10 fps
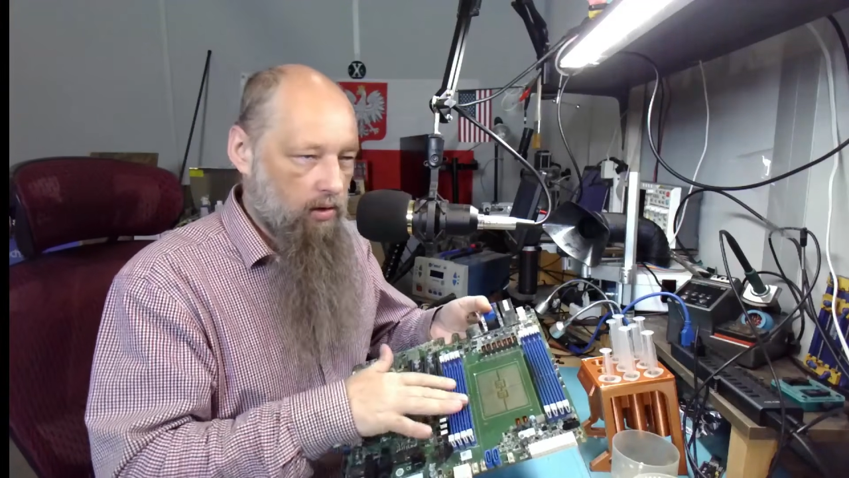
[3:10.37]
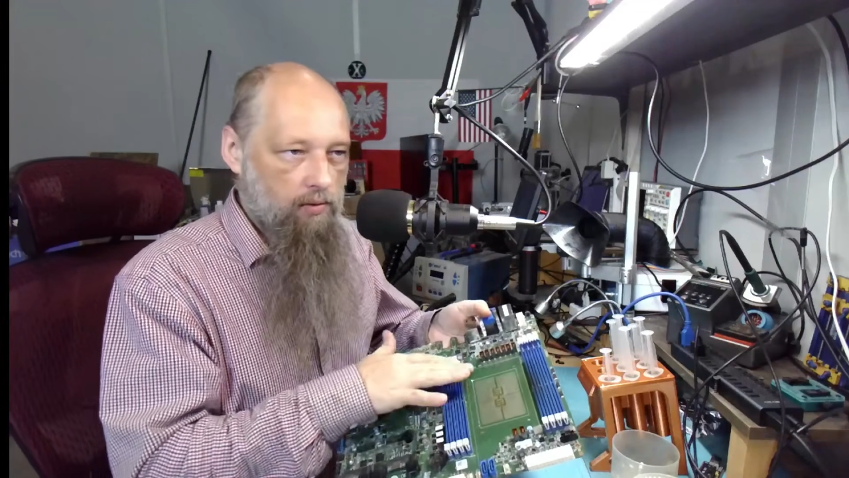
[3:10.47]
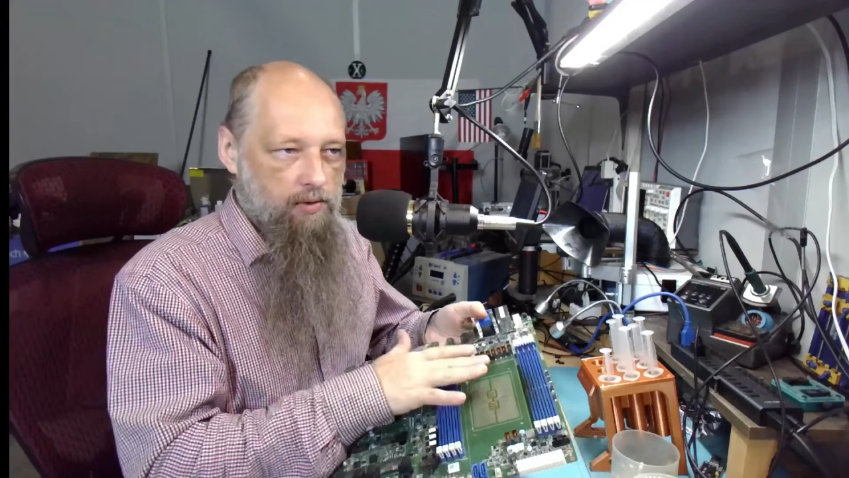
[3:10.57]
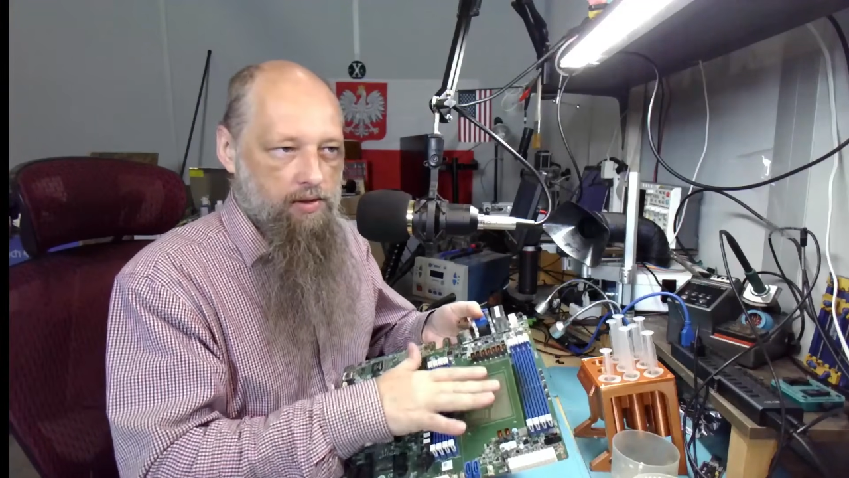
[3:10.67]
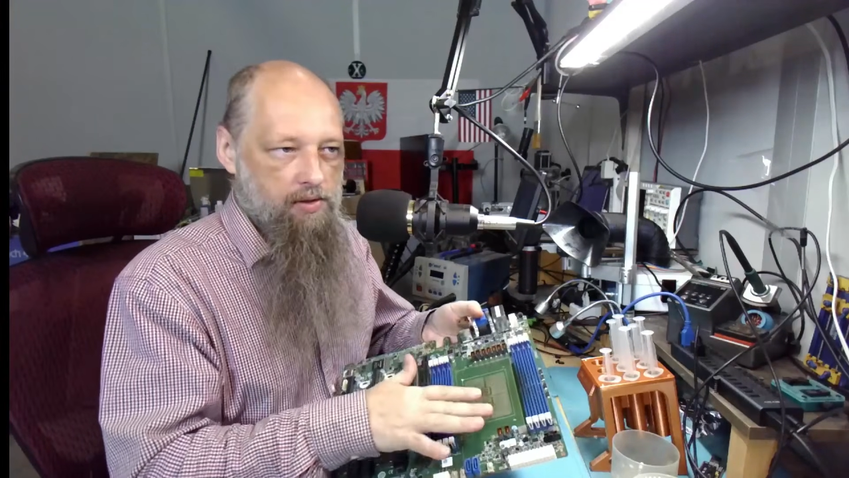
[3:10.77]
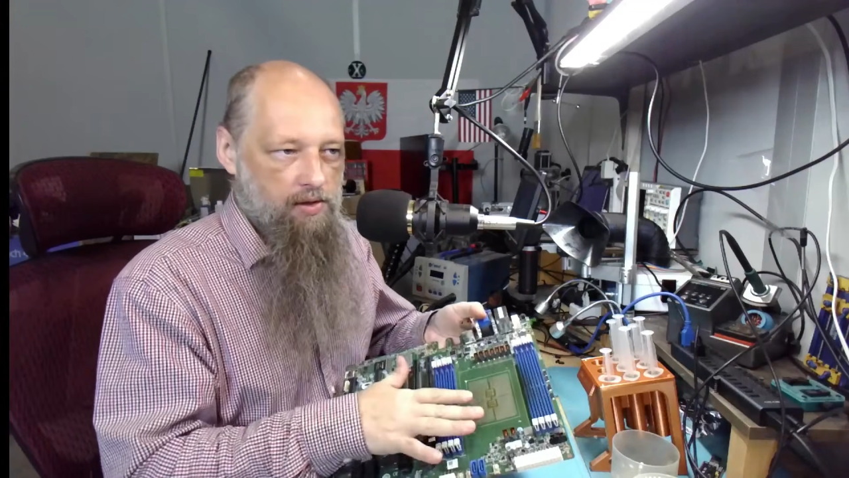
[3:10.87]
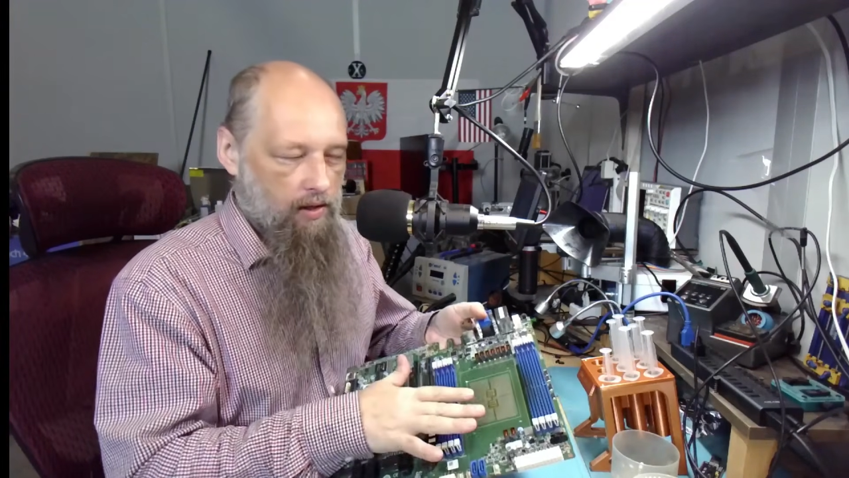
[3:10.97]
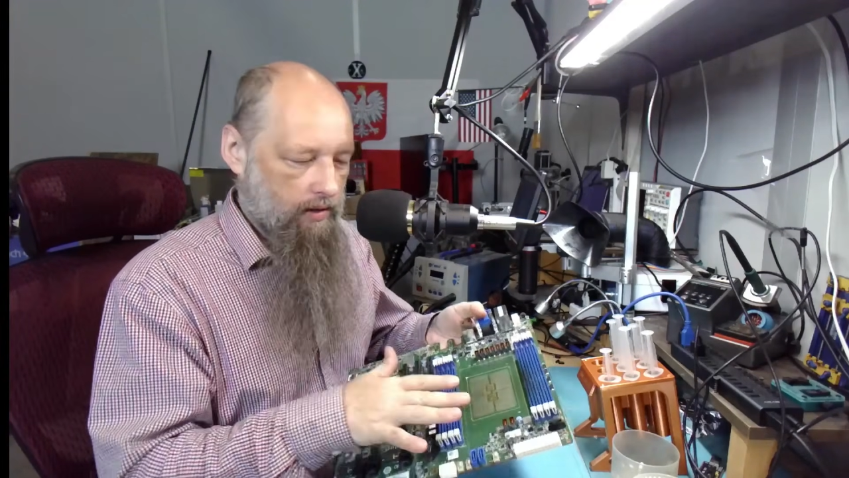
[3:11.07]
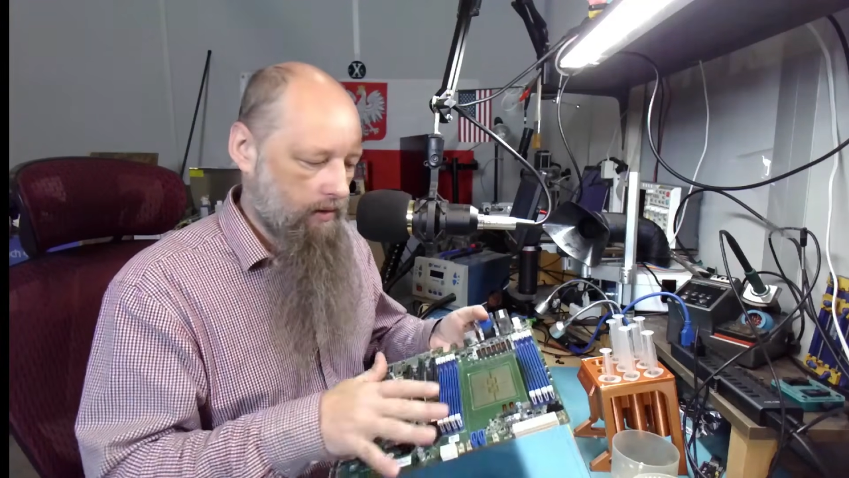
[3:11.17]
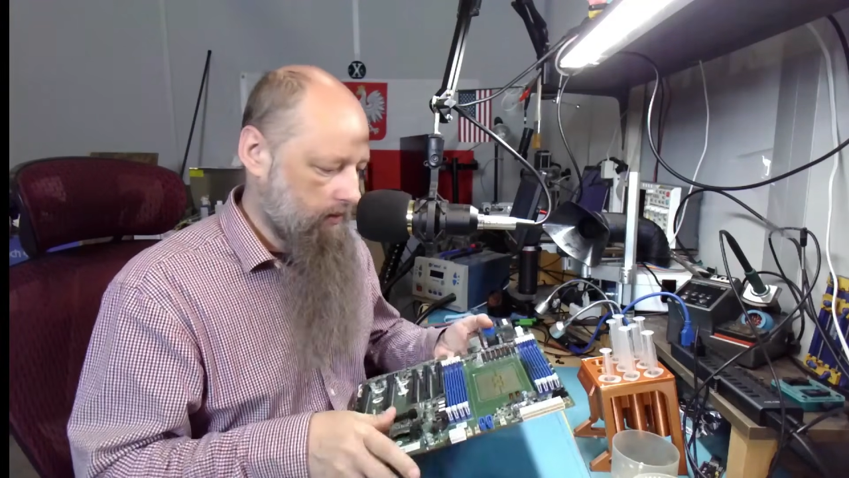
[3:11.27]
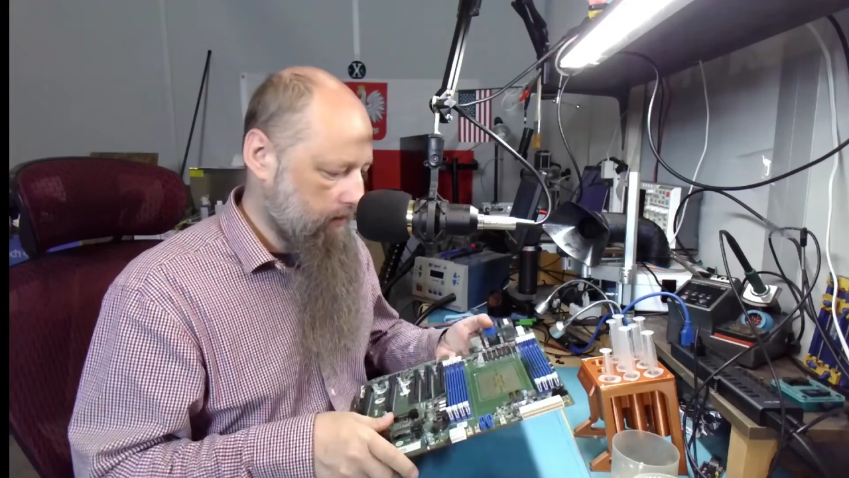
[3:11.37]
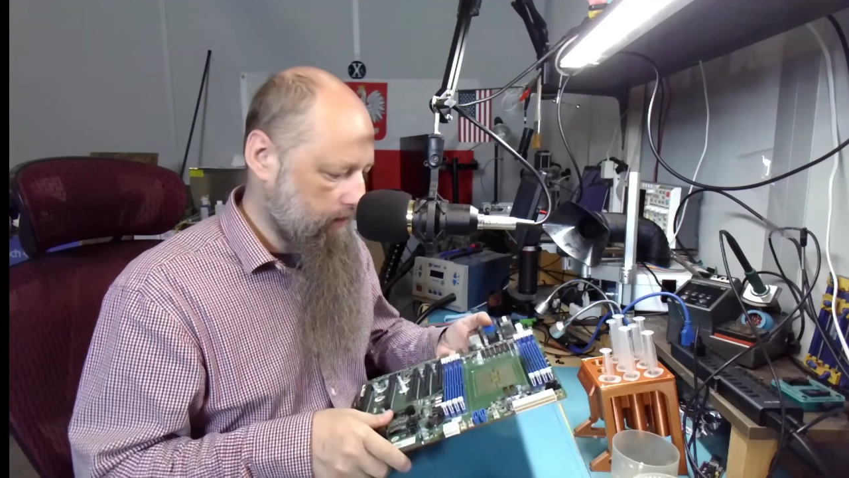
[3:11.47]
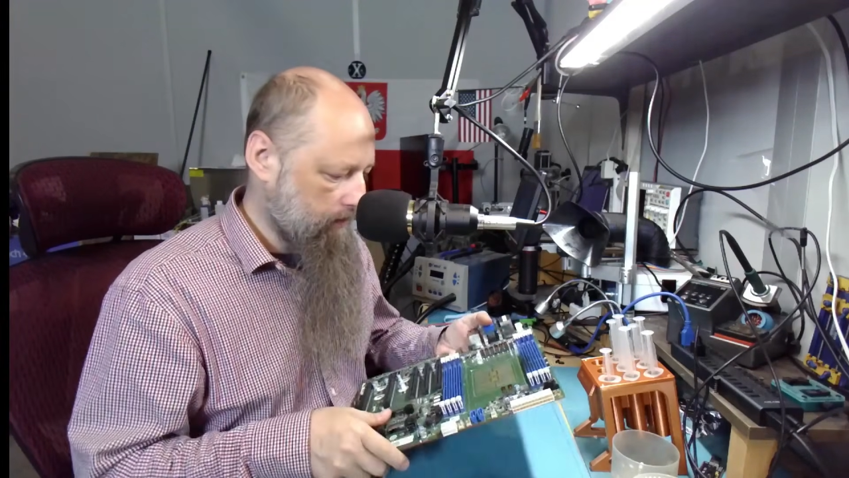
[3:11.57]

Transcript: over the socket.